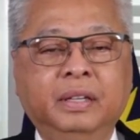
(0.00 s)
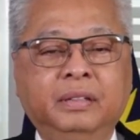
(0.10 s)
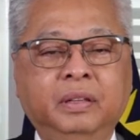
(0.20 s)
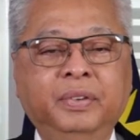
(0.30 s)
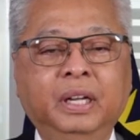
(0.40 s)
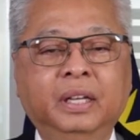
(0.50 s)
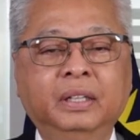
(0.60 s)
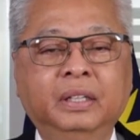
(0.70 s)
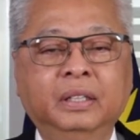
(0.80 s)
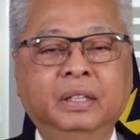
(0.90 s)

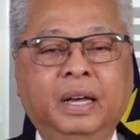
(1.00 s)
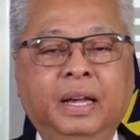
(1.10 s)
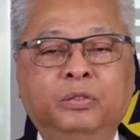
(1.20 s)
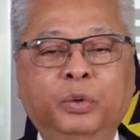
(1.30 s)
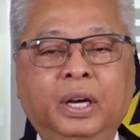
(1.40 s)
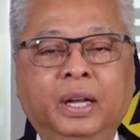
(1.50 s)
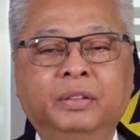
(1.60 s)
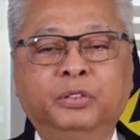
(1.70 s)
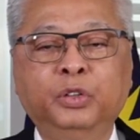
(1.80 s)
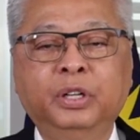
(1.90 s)
civilian as well
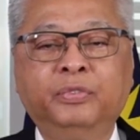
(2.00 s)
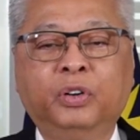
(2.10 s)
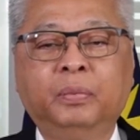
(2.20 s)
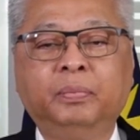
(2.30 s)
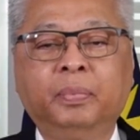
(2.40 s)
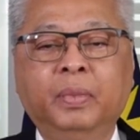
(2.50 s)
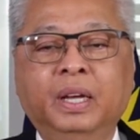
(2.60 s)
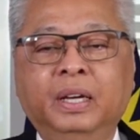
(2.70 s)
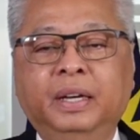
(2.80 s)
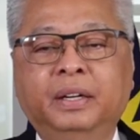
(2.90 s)
as uniform,
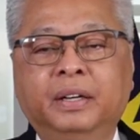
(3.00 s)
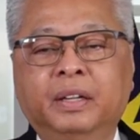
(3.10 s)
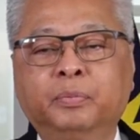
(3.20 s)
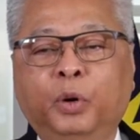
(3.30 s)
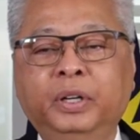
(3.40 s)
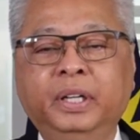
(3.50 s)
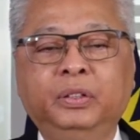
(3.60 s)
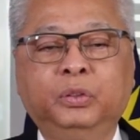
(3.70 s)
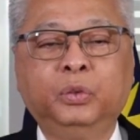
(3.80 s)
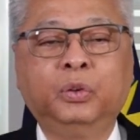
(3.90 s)
in
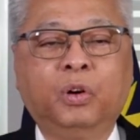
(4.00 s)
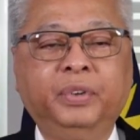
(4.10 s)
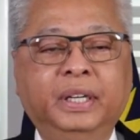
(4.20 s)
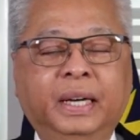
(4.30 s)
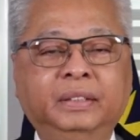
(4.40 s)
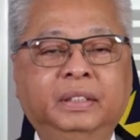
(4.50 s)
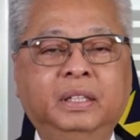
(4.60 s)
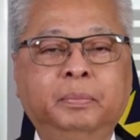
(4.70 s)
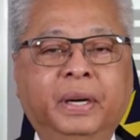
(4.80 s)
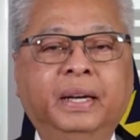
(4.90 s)
responding to
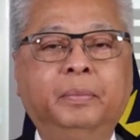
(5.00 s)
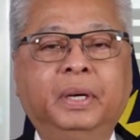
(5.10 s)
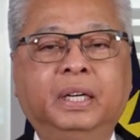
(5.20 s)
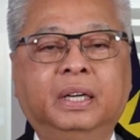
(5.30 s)
COVID-19 pandemic.